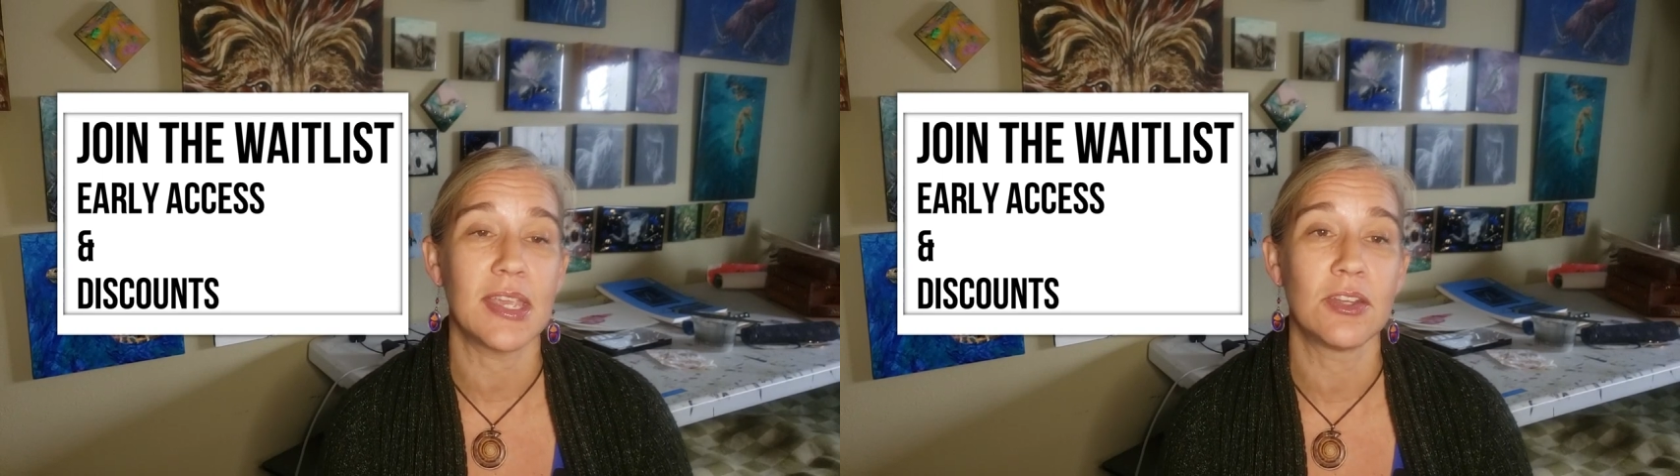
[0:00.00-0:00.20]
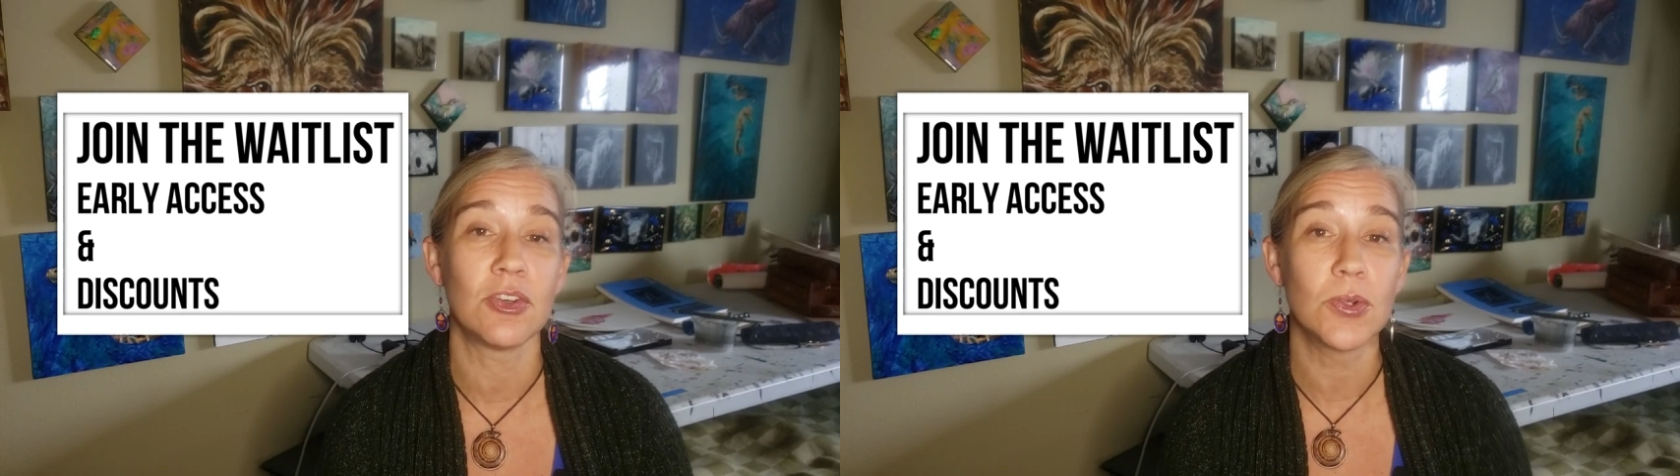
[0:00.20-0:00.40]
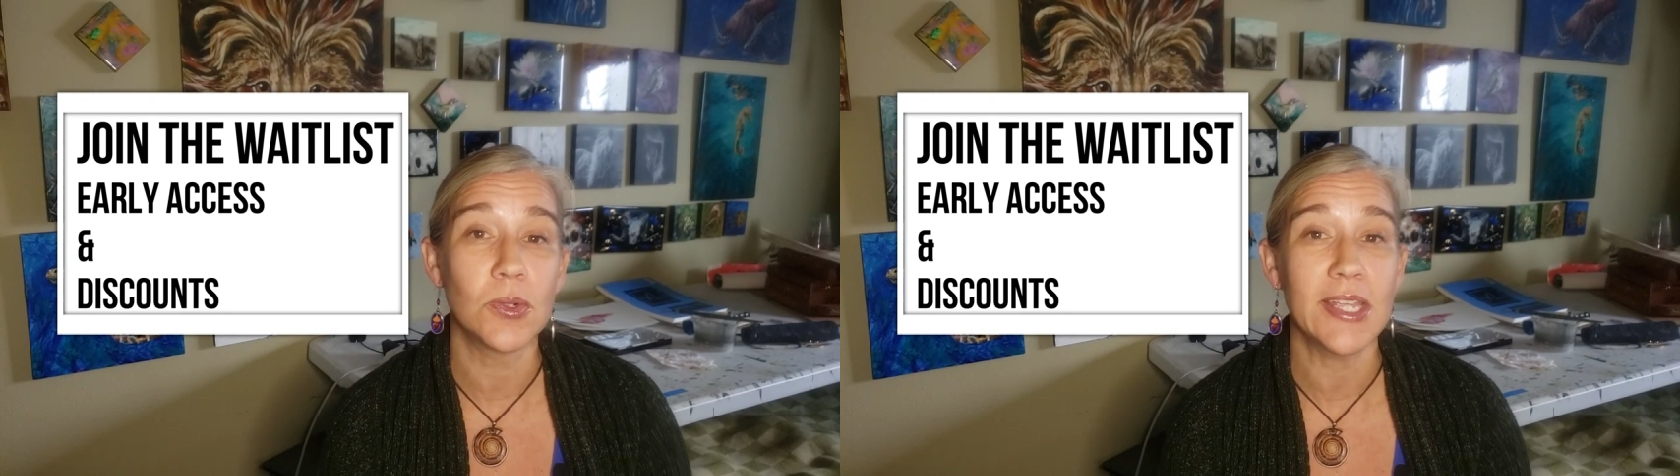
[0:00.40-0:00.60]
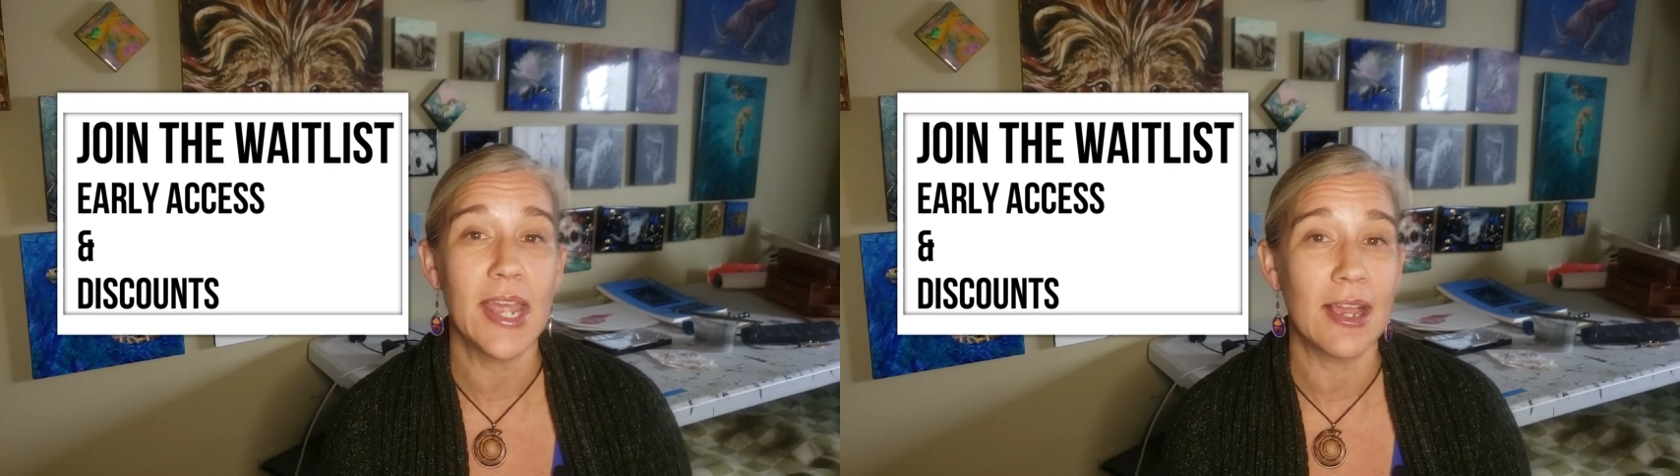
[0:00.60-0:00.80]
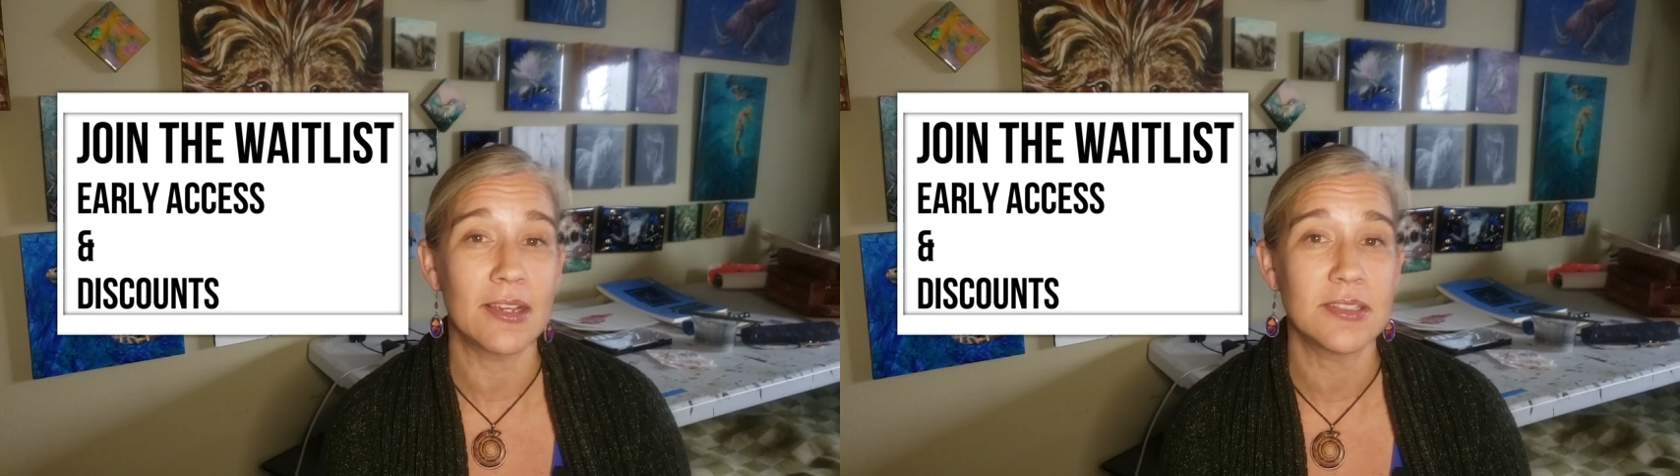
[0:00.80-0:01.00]
and early
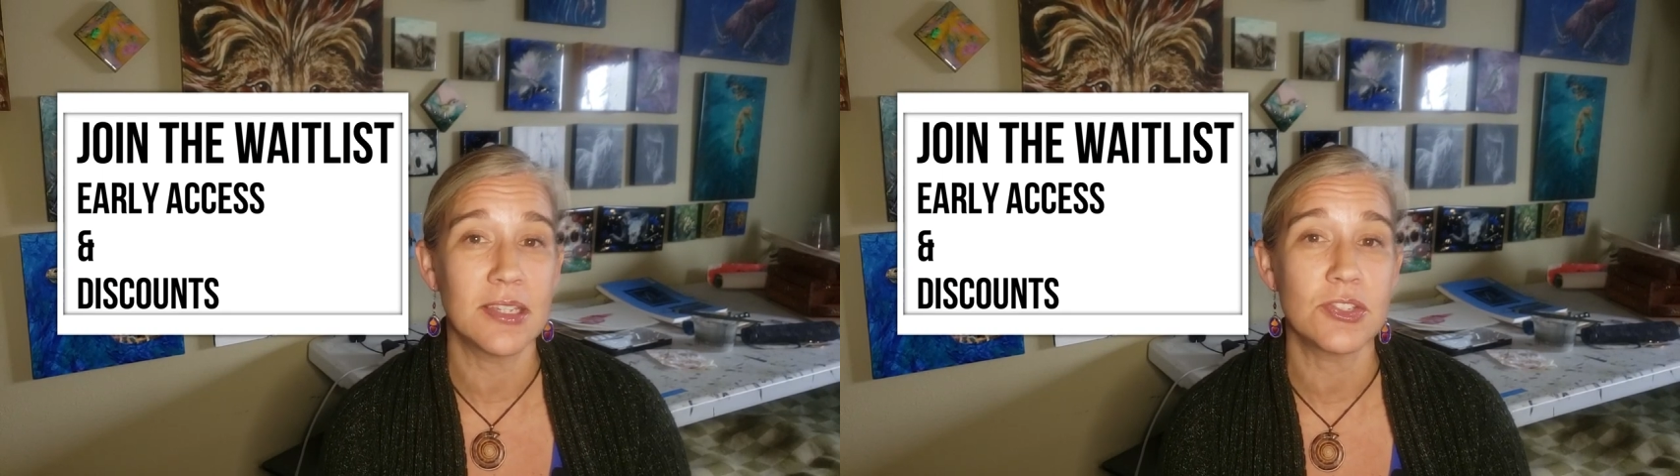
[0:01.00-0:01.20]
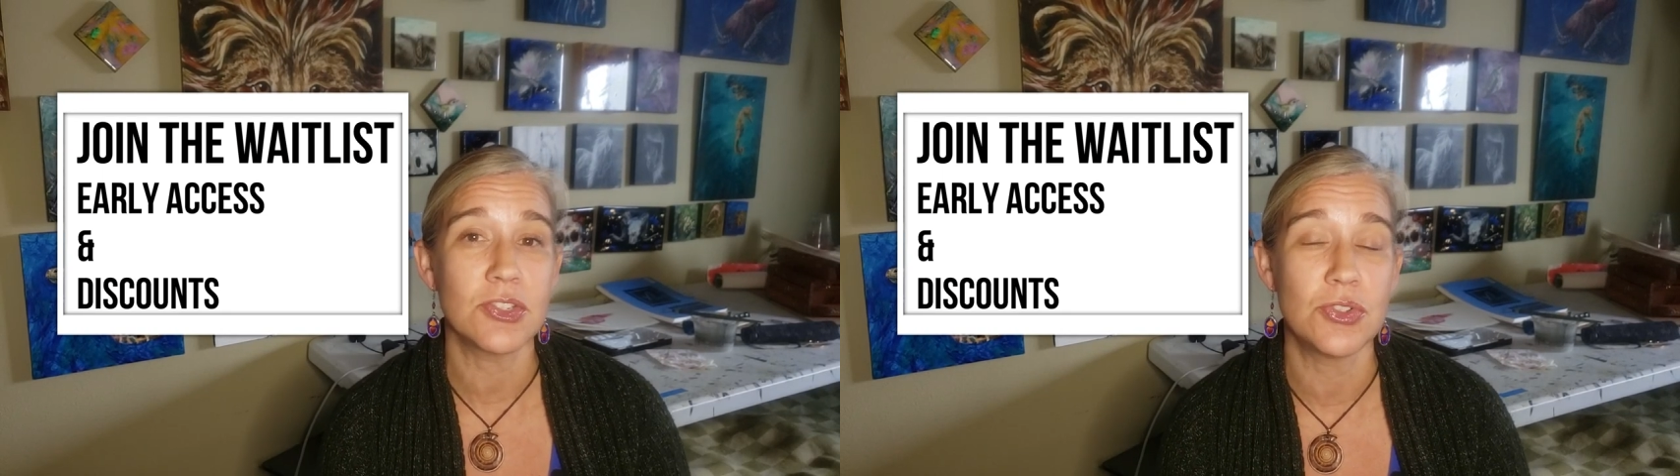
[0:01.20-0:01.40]
access